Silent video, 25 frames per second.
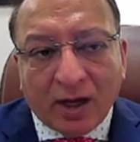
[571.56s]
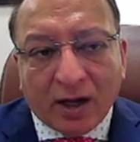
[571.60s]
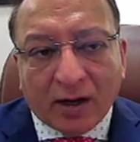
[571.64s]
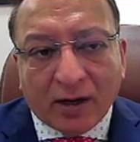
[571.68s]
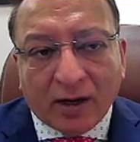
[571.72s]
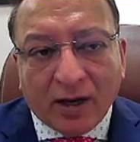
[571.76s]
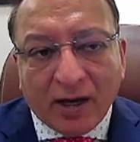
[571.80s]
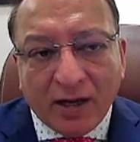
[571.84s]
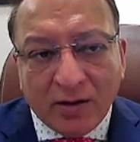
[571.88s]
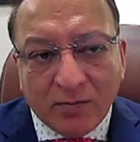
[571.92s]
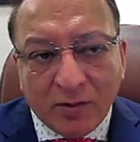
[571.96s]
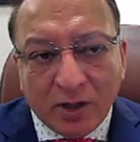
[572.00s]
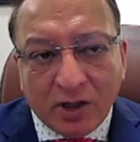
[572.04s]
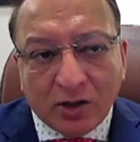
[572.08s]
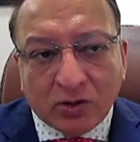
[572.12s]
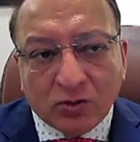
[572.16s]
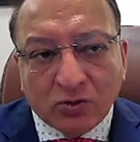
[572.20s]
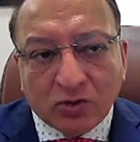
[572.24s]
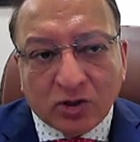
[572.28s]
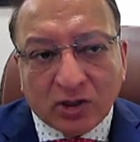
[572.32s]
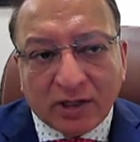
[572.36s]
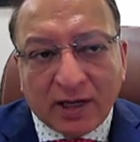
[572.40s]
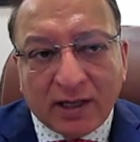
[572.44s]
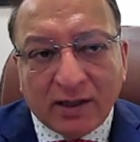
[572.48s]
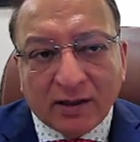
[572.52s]
able to
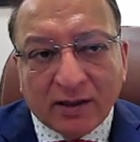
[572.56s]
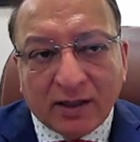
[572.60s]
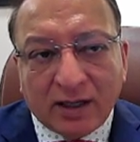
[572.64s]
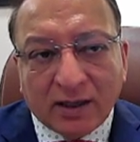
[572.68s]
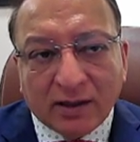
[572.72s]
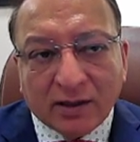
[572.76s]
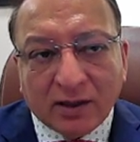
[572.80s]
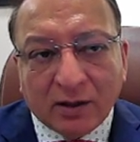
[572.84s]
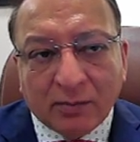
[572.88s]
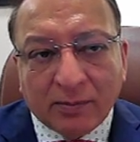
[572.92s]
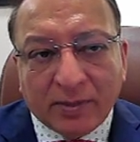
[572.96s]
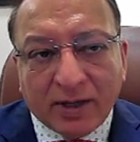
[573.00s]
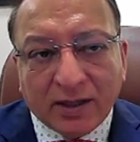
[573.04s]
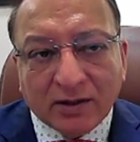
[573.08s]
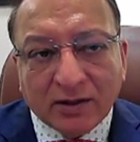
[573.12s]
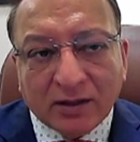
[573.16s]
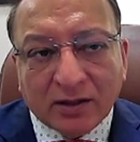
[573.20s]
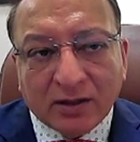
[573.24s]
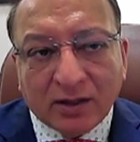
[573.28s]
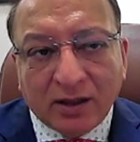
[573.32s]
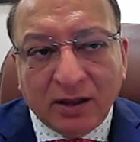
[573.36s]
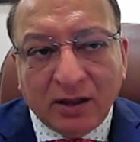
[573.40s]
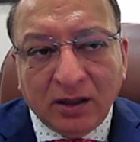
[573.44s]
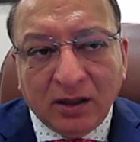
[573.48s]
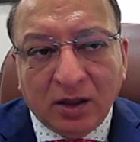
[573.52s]
sell that
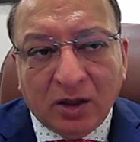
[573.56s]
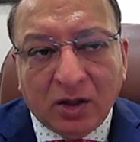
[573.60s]
capacity,